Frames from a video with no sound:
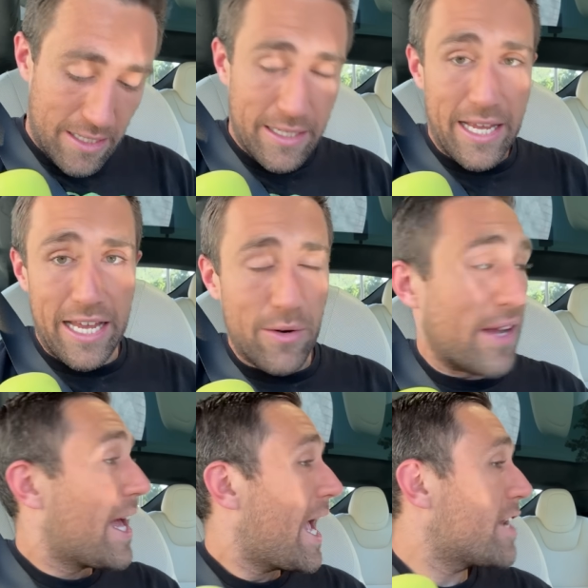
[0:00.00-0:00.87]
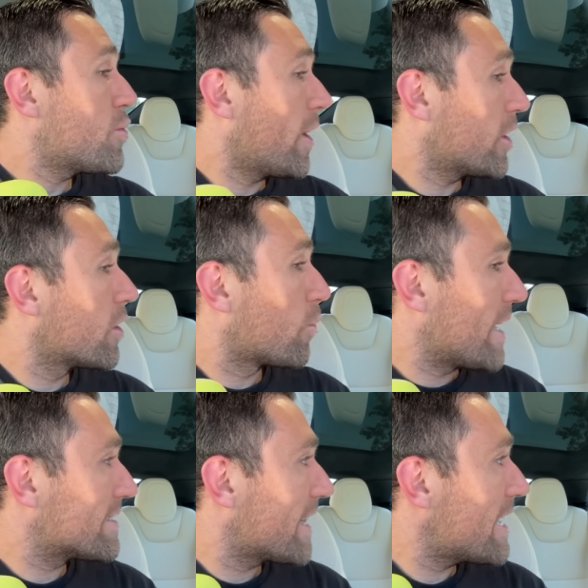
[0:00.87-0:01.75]
anyway, hey, do you want to go to
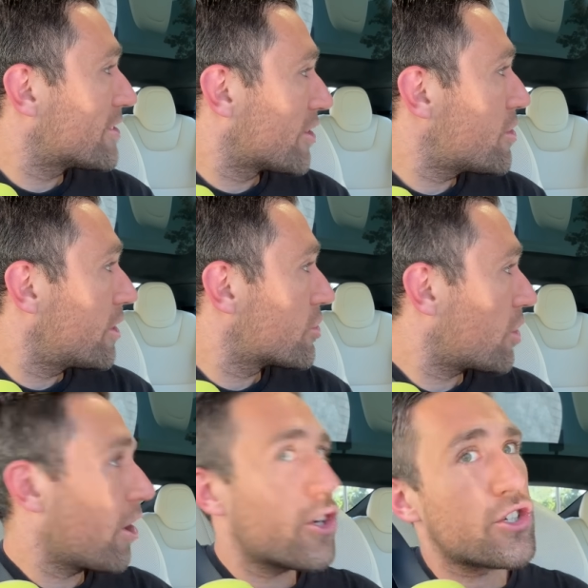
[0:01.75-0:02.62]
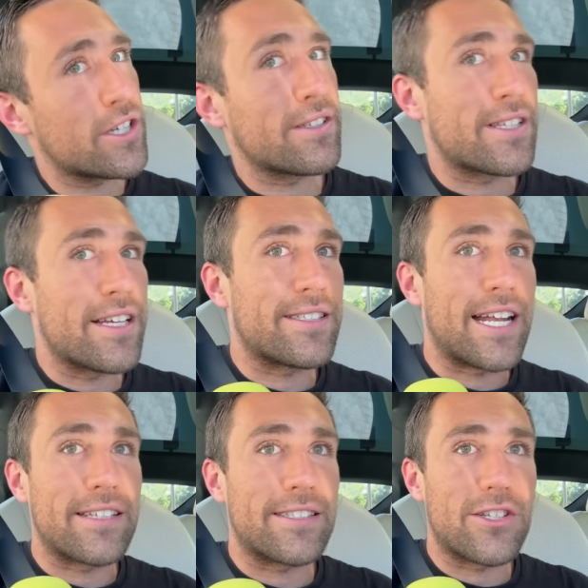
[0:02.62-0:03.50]
Westlake so you can charge since this
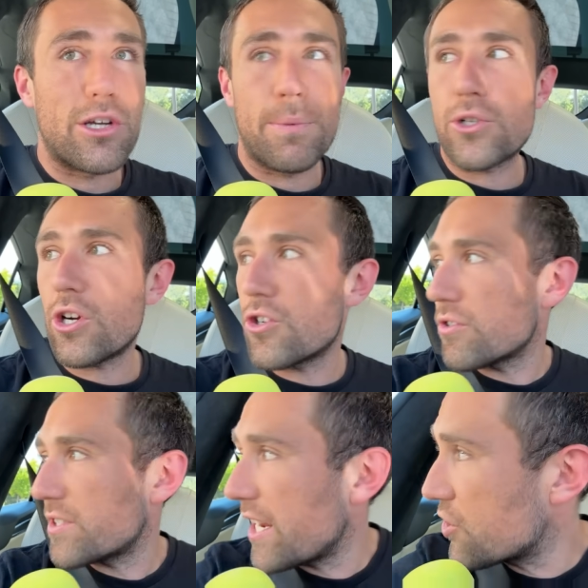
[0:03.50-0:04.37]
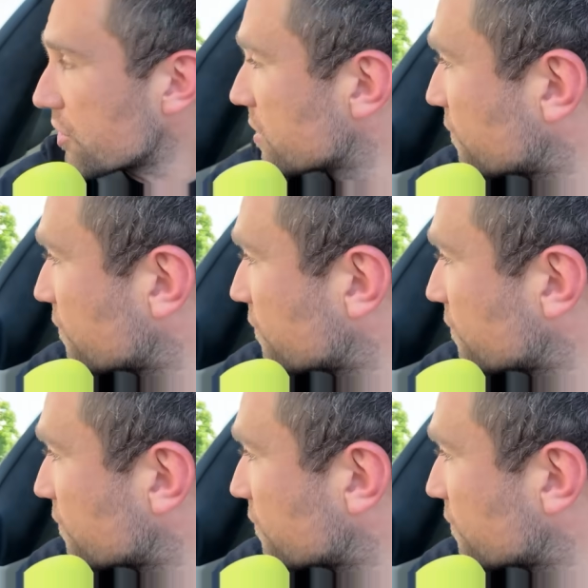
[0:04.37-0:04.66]
Tesla supercharger station is